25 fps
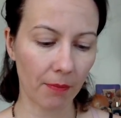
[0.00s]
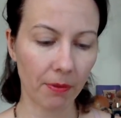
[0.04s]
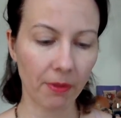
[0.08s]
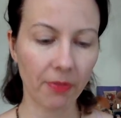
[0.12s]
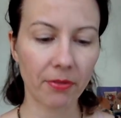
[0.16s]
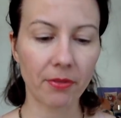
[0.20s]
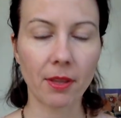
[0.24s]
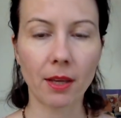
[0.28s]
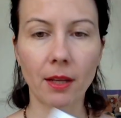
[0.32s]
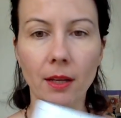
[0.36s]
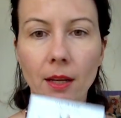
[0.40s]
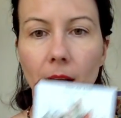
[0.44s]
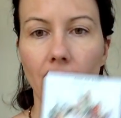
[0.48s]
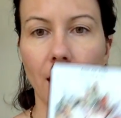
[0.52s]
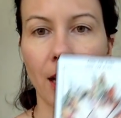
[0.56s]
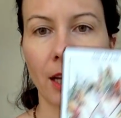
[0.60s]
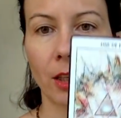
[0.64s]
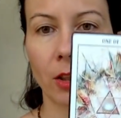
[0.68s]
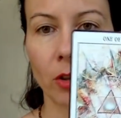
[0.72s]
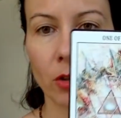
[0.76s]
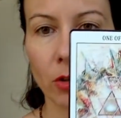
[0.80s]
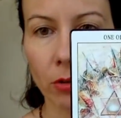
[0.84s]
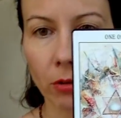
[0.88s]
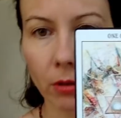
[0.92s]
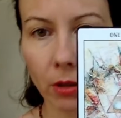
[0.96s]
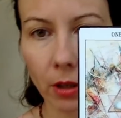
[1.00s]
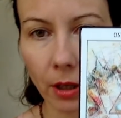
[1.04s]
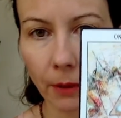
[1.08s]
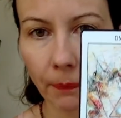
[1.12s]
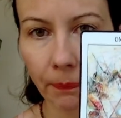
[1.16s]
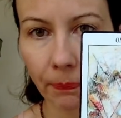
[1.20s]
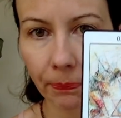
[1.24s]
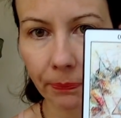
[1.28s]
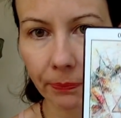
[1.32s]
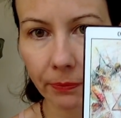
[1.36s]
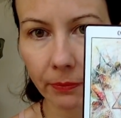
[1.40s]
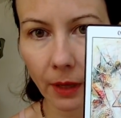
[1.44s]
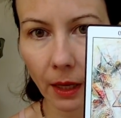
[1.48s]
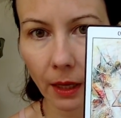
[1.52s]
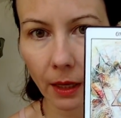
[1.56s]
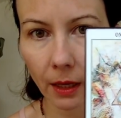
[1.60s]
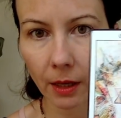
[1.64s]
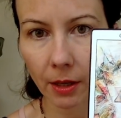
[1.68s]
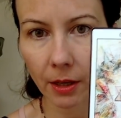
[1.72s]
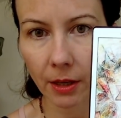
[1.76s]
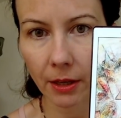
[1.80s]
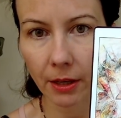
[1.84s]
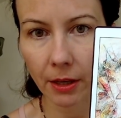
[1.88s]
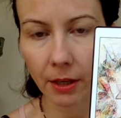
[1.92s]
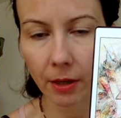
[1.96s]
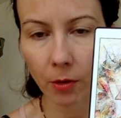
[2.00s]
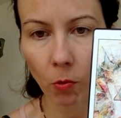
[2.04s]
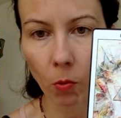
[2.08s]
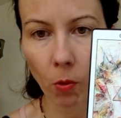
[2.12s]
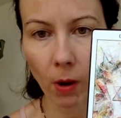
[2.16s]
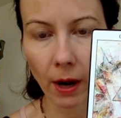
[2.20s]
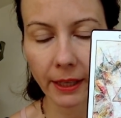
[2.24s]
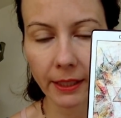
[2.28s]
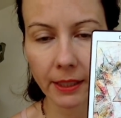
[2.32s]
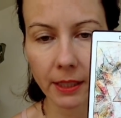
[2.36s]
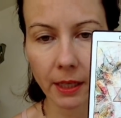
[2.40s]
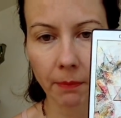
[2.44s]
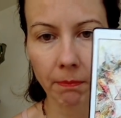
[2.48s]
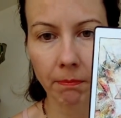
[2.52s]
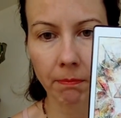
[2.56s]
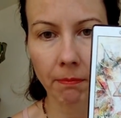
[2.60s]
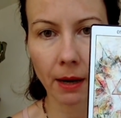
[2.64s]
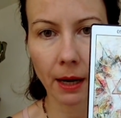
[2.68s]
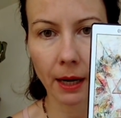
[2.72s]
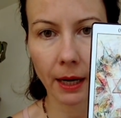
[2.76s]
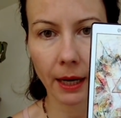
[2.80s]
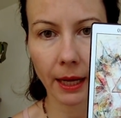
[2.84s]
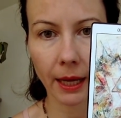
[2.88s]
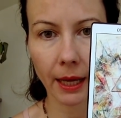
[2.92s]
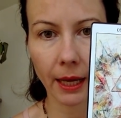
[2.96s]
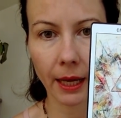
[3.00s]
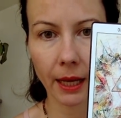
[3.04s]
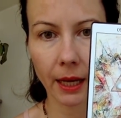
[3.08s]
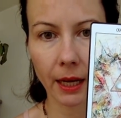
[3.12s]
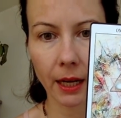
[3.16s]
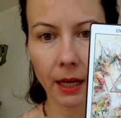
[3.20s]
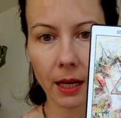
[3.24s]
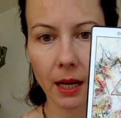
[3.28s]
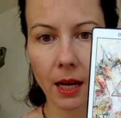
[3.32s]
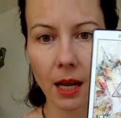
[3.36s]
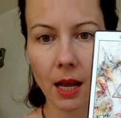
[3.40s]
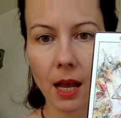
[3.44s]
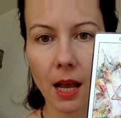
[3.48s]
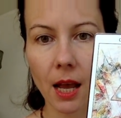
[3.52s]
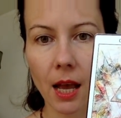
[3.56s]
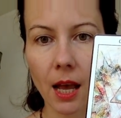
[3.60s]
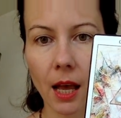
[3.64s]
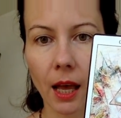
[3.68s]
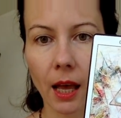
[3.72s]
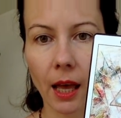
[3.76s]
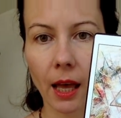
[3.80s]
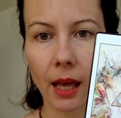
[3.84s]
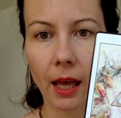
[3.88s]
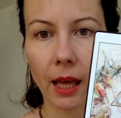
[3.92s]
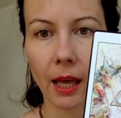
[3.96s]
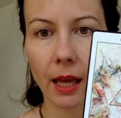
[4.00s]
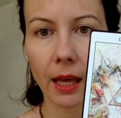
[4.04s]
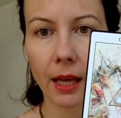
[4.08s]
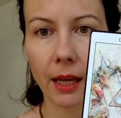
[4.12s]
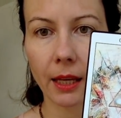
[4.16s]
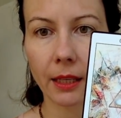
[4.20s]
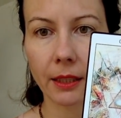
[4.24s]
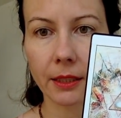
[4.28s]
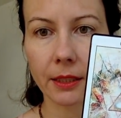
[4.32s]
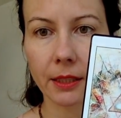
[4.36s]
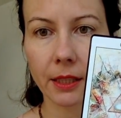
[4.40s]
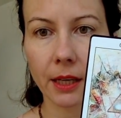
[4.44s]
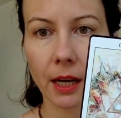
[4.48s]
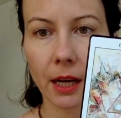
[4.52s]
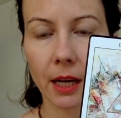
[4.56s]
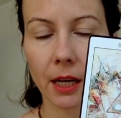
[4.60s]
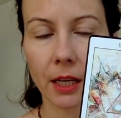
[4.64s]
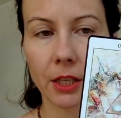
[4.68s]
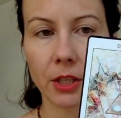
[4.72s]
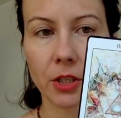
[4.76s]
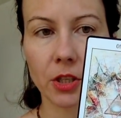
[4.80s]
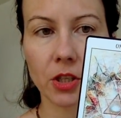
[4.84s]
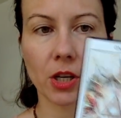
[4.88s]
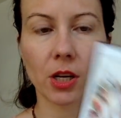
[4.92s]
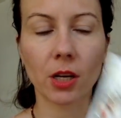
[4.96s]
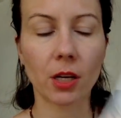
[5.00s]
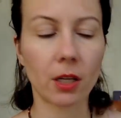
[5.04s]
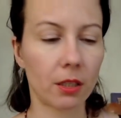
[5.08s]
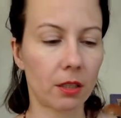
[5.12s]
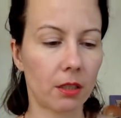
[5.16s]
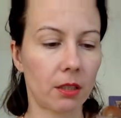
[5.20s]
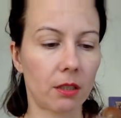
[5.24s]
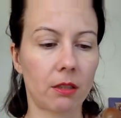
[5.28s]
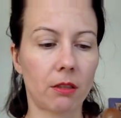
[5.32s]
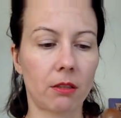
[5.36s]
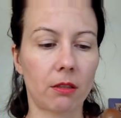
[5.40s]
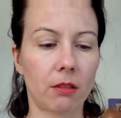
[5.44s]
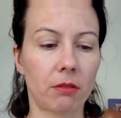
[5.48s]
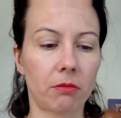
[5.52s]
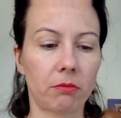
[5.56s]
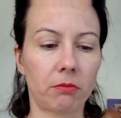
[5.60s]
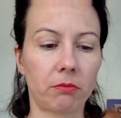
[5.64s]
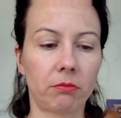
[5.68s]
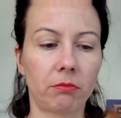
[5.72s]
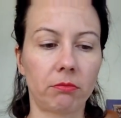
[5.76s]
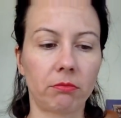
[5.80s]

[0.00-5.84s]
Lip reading: But then I took a wider marker and I just